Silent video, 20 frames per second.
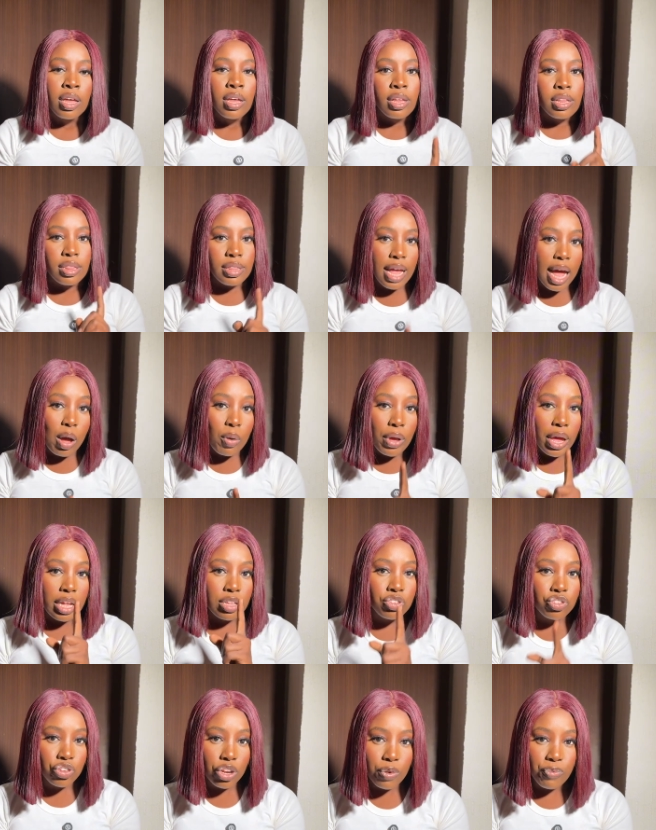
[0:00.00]
Now, a
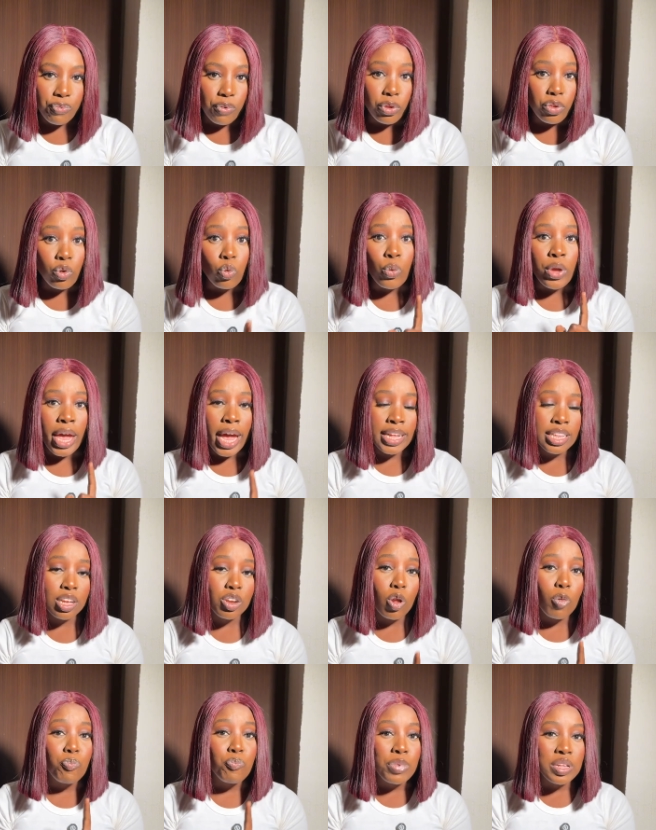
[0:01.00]
trick for you, we ended
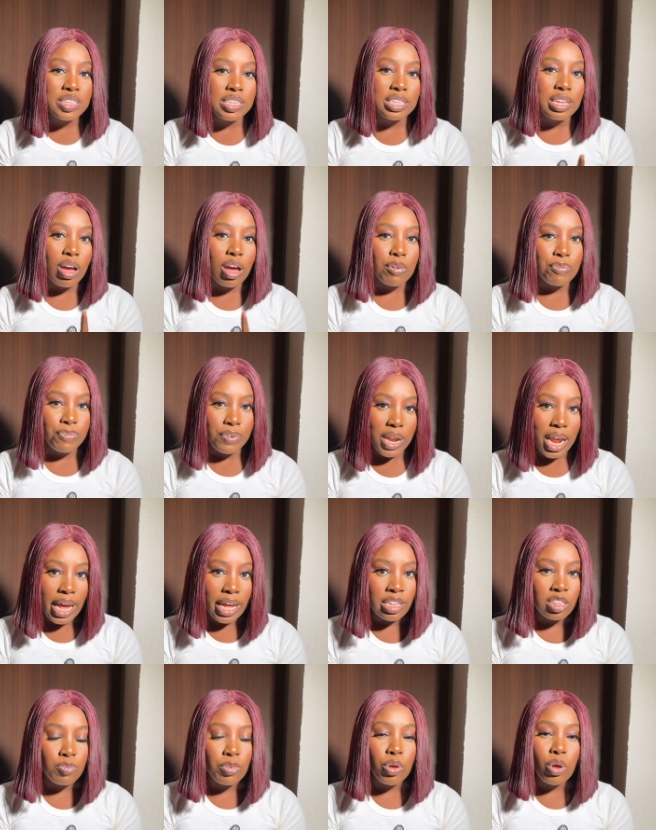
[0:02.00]
up missing our
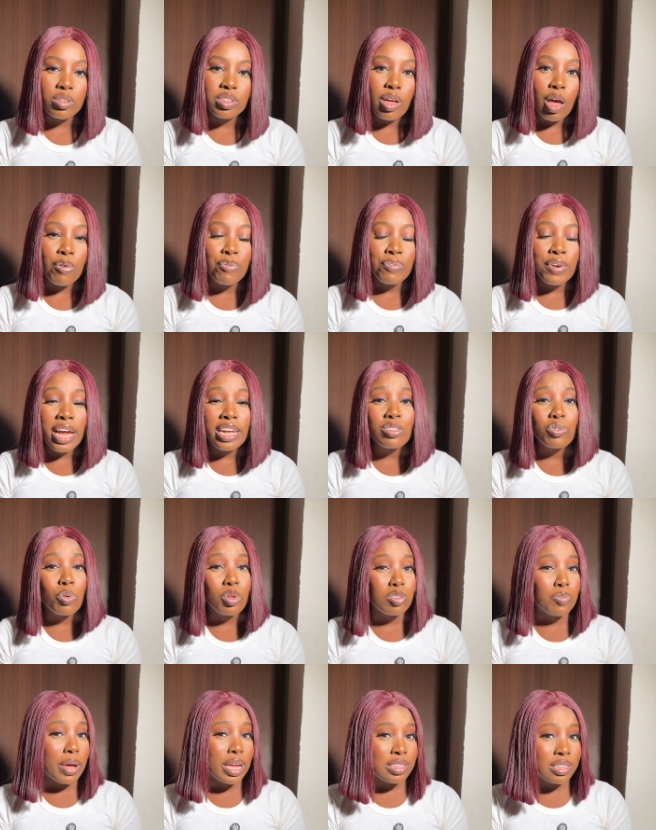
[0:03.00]
flight because our flight
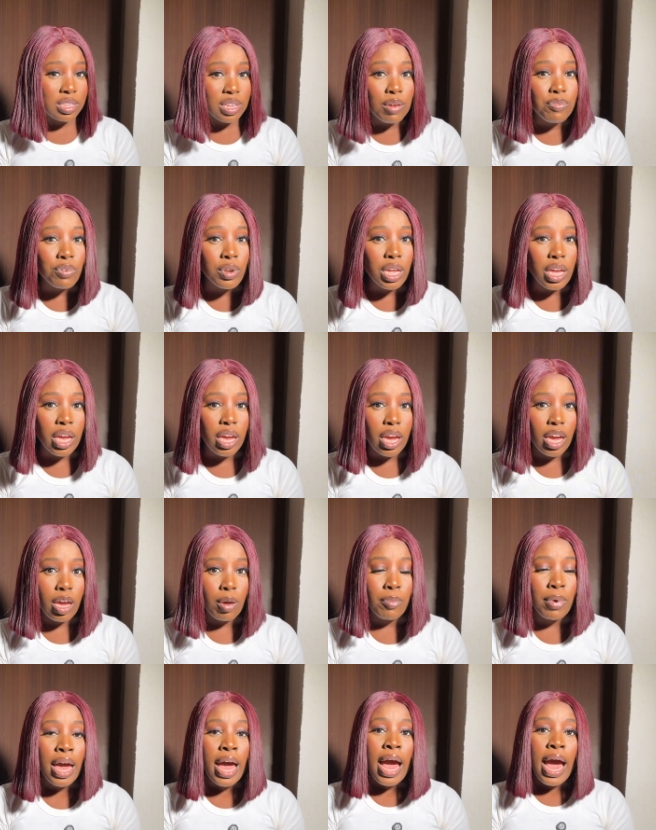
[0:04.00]
was by 7
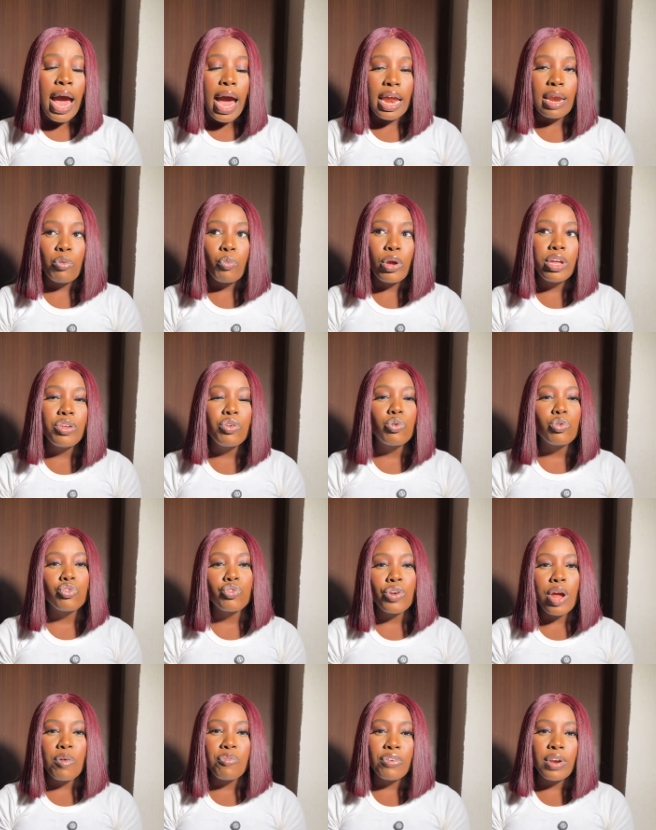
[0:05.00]
a.m. And when you
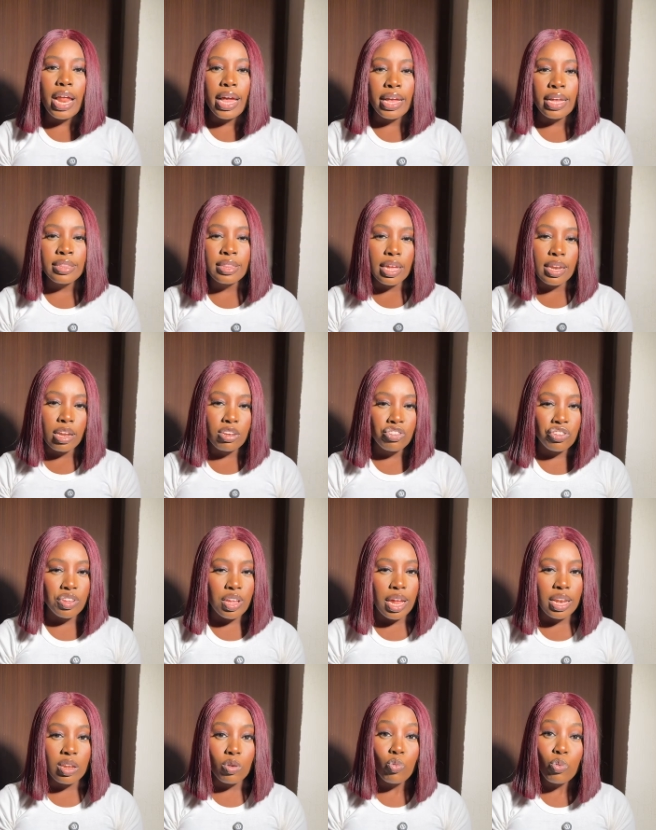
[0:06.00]
travel like
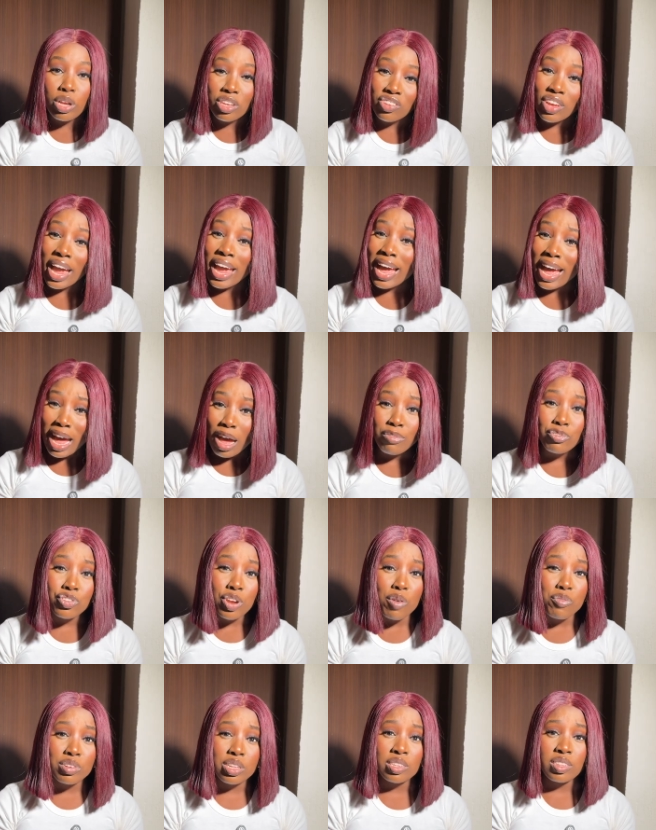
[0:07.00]
internationally, which I have
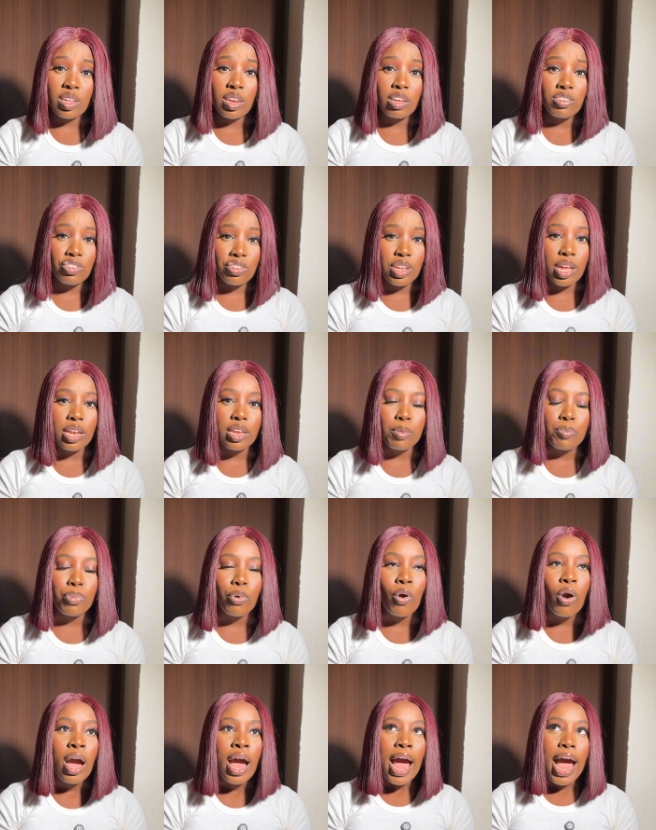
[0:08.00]
traveled internationally,
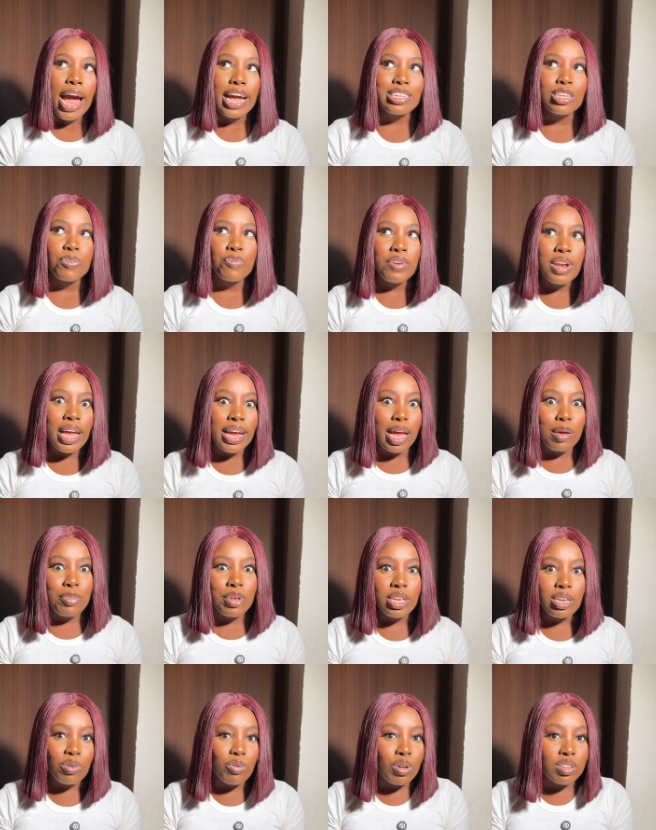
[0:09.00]
but I just feel like, I
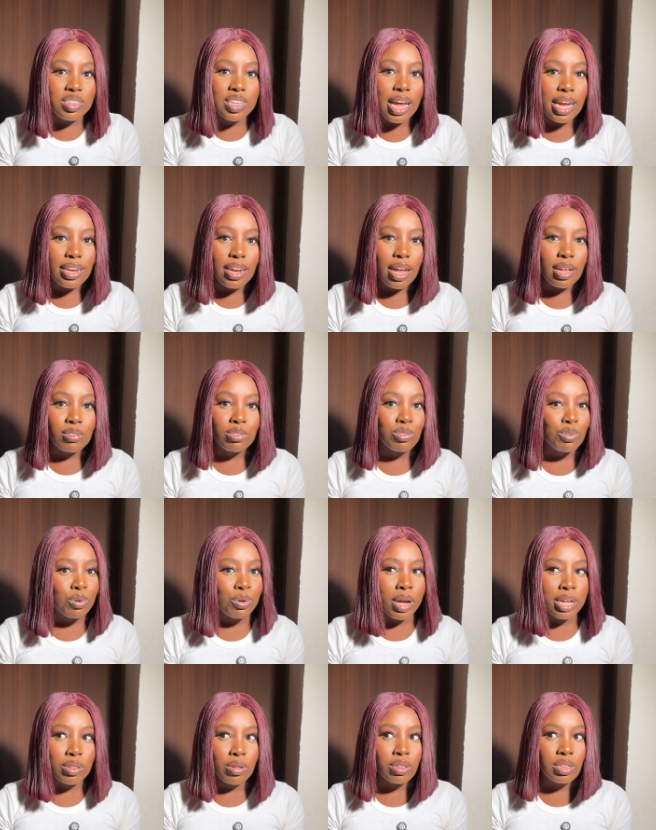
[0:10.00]
mean, it was Ghana, so
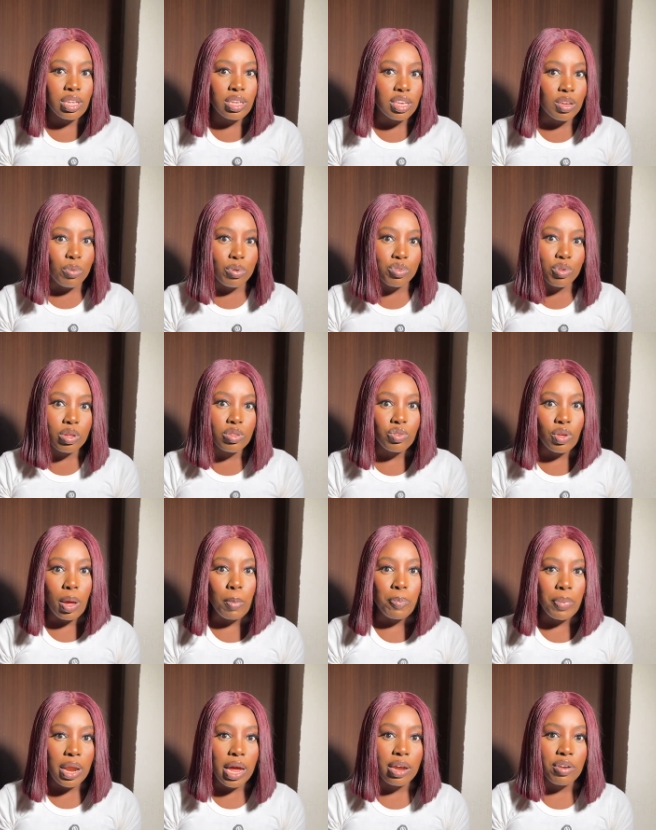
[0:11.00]
I don't think it was going to
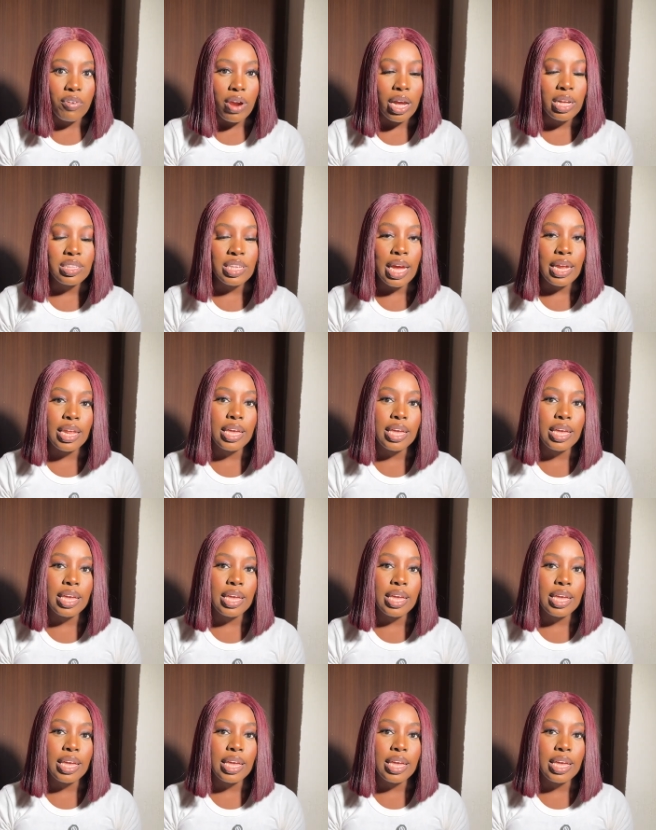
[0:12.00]
apply, right? And